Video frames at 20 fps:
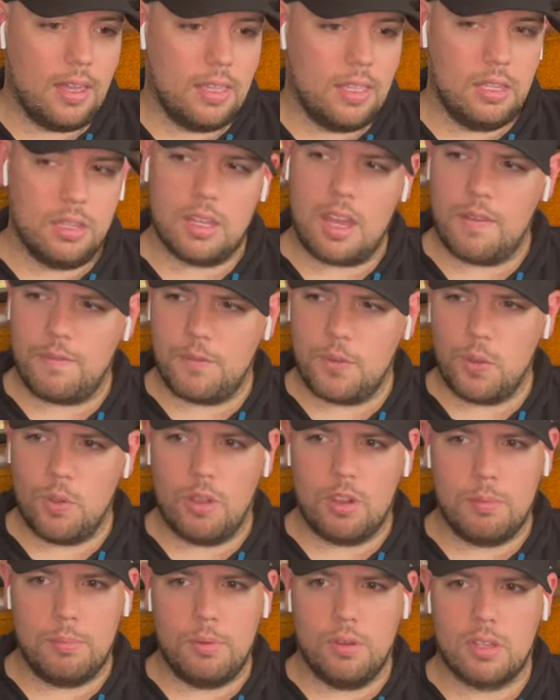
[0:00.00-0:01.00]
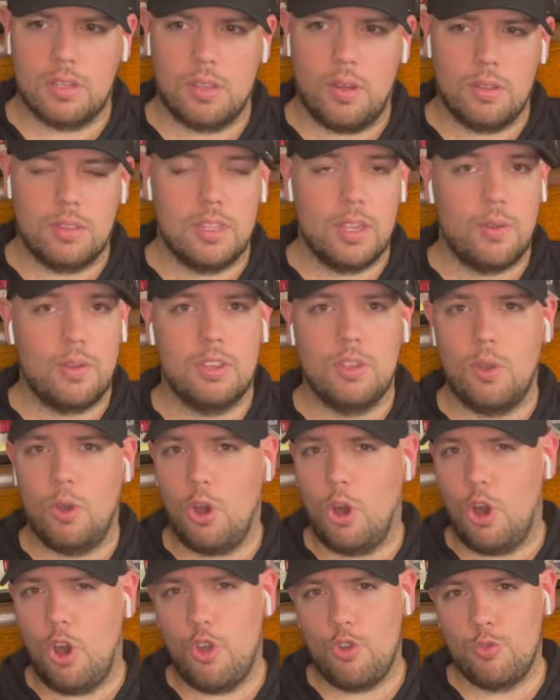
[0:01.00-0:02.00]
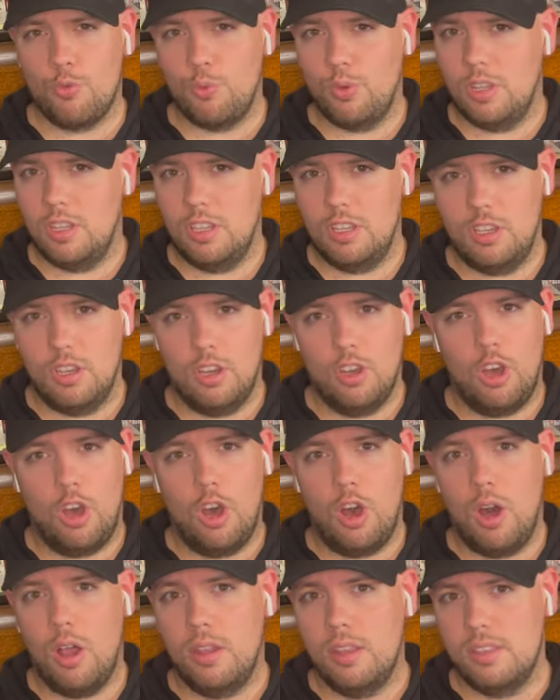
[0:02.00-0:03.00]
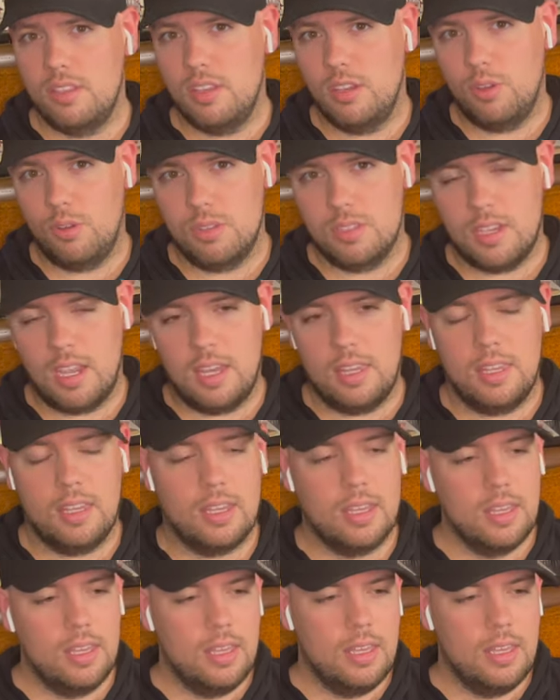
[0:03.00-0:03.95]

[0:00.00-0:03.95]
and he's got a few other books out there, and they're all really good, all entertaining.